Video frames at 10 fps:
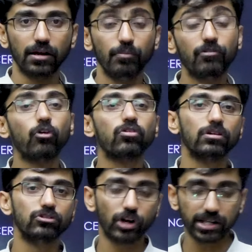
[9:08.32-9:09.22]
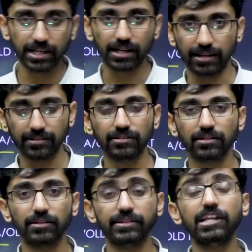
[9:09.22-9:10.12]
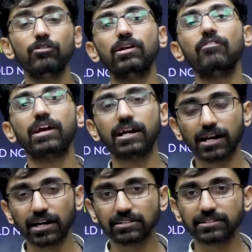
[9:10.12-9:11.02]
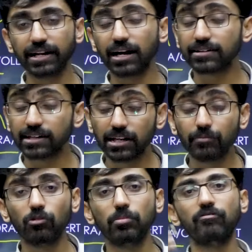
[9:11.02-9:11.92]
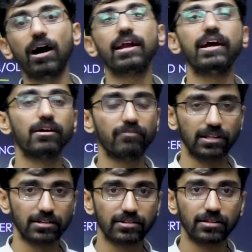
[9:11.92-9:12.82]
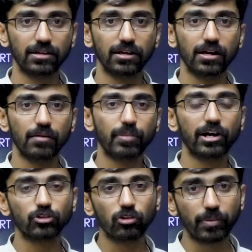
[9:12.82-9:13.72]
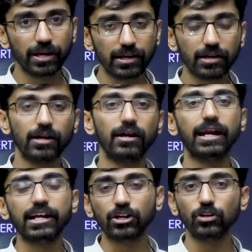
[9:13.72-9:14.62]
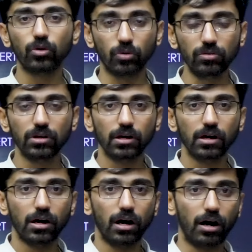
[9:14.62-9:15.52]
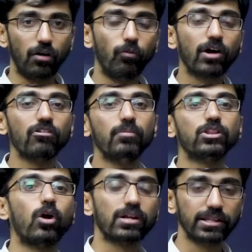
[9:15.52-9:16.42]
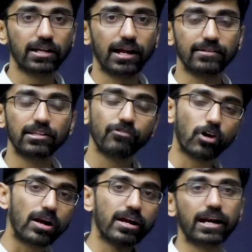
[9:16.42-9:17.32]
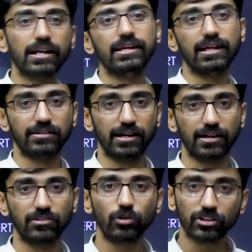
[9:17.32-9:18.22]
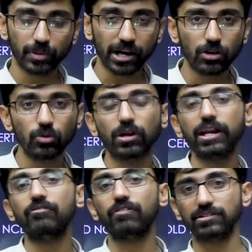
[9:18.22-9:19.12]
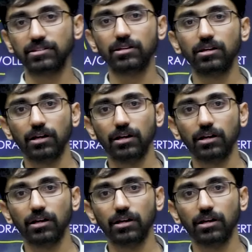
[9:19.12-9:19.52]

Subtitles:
before joining the classes, then you will have greater understanding. At the same time, you will be far ahead of others, because you will be getting to know what will be taught in the classes if you have already read the NCERTs. So it's better to read first,